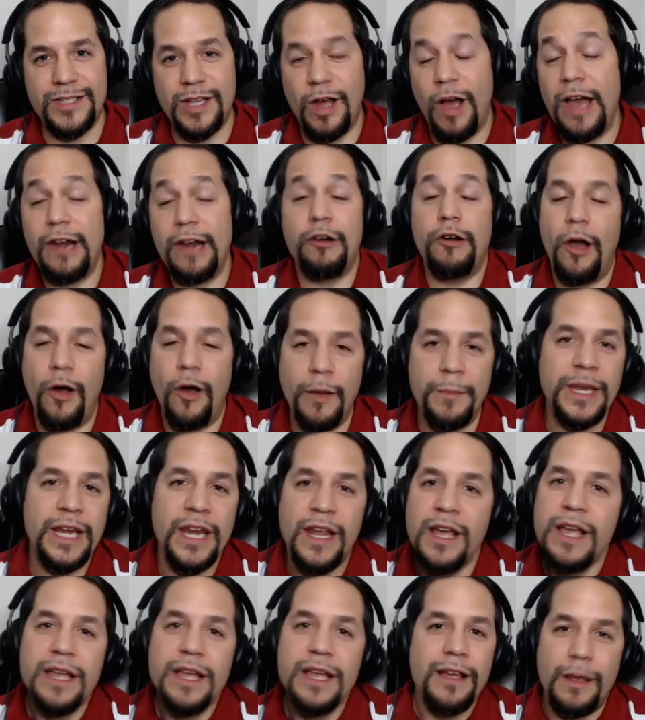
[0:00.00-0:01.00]
So I don't know. I mean,
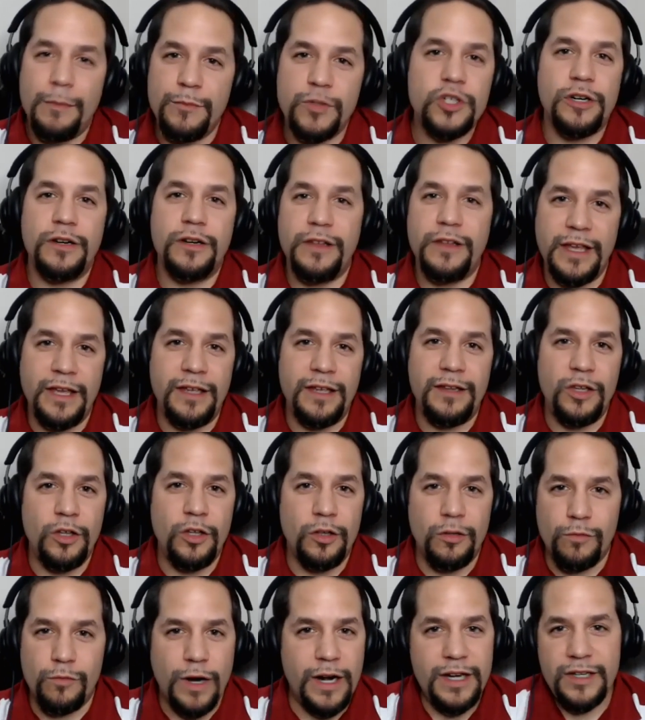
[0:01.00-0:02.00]
I'm sure that
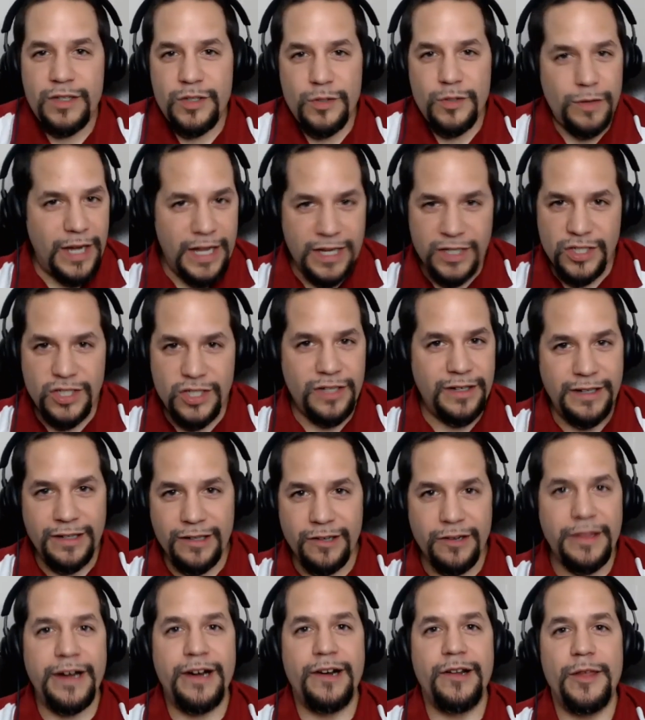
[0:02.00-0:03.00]
you'll run into an agent here
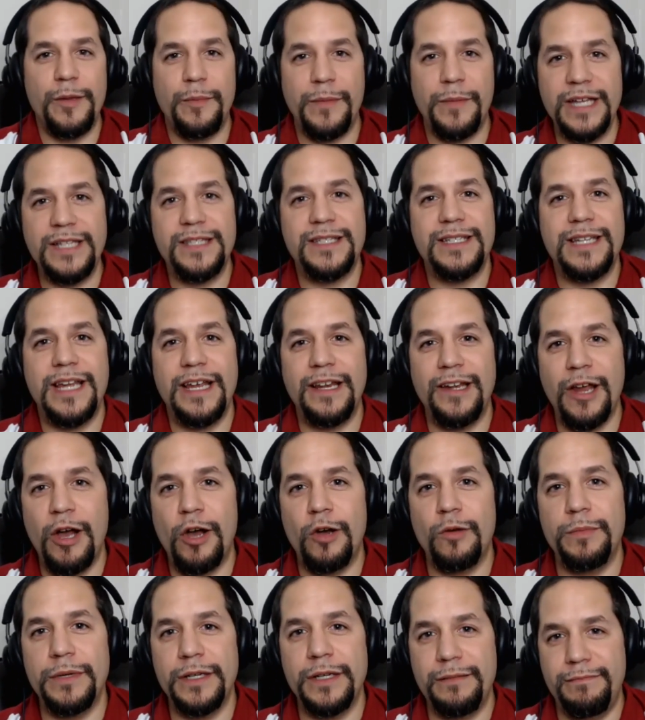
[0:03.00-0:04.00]
or there that might say
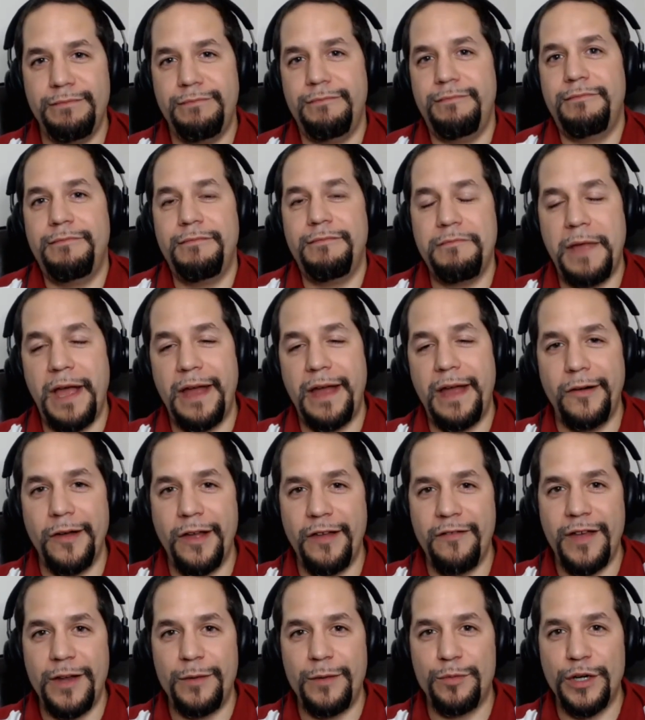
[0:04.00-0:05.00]
no, but I don't know.
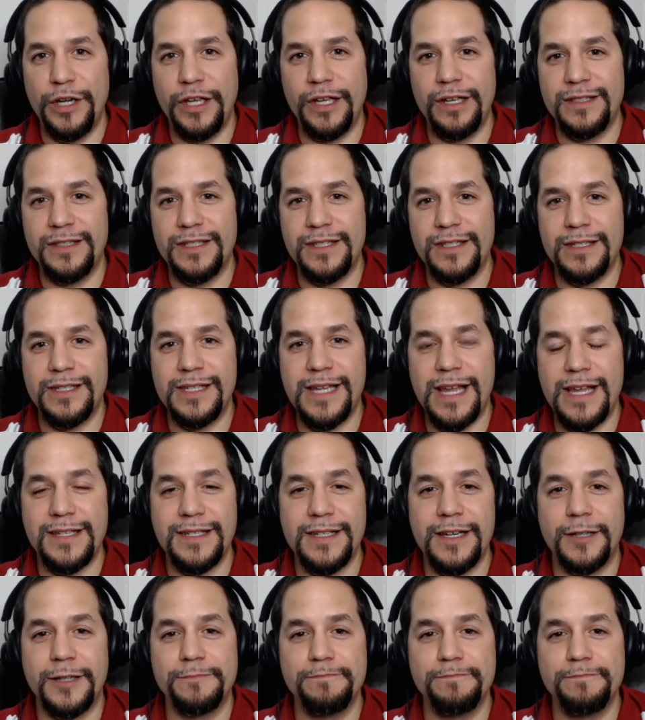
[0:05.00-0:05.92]
I've had pretty good success there.